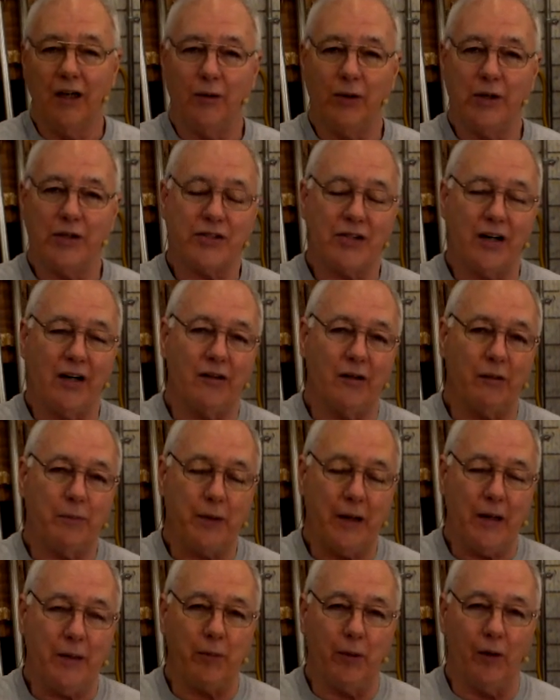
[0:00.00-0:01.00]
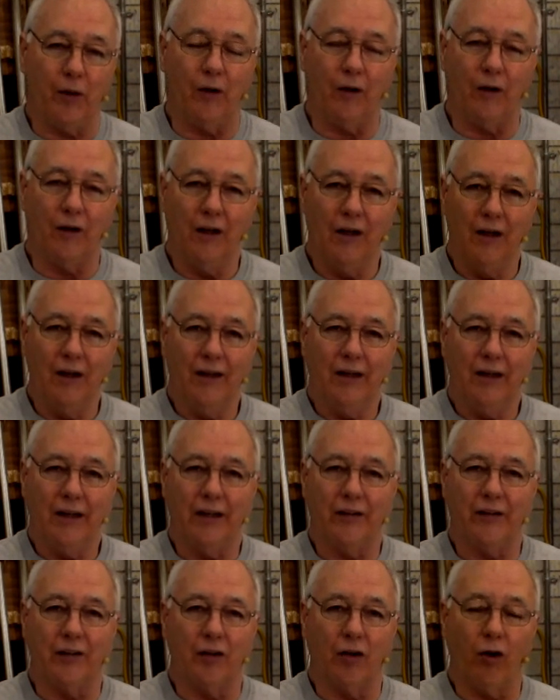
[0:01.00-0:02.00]
We say the people
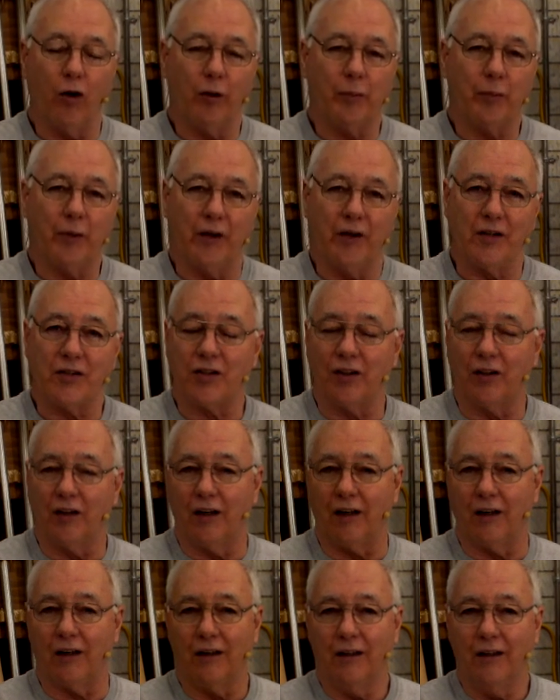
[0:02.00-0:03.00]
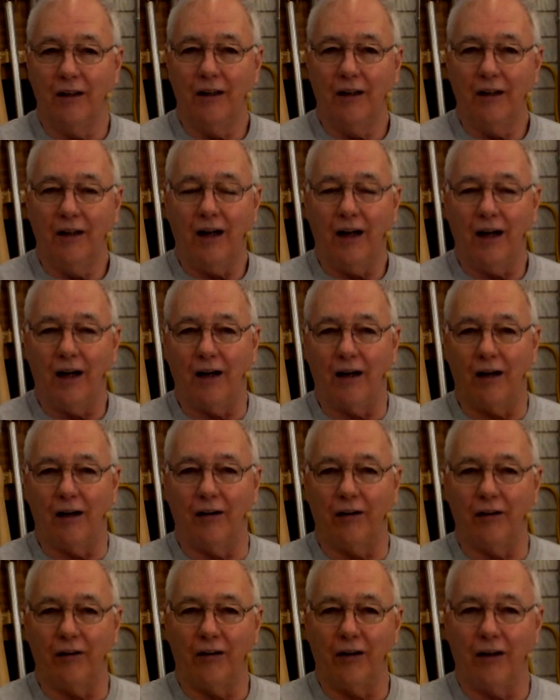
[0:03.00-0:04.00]
in the Lower Peninsula
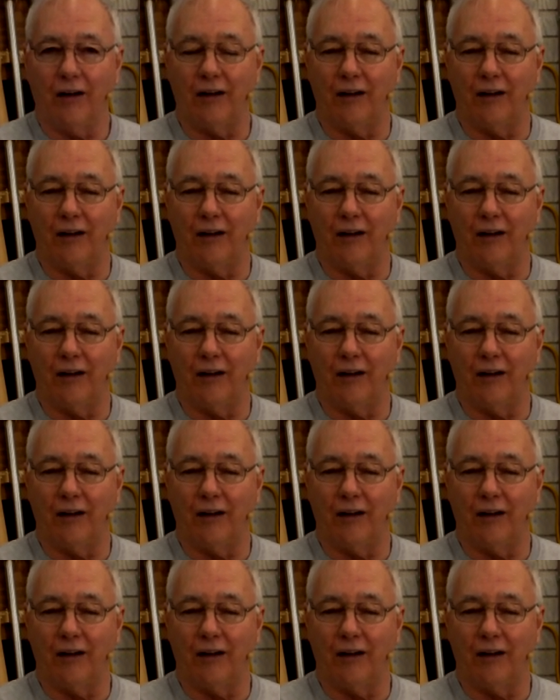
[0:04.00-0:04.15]
are